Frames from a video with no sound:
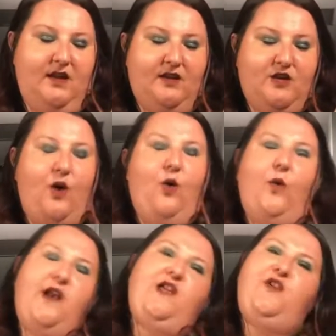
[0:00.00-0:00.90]
So,
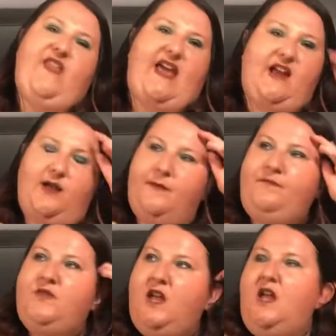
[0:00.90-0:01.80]
what do you
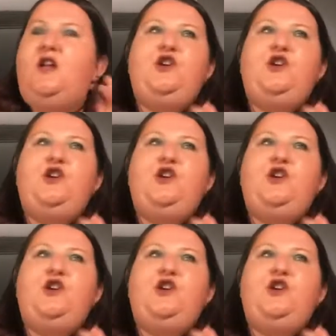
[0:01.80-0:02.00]
think?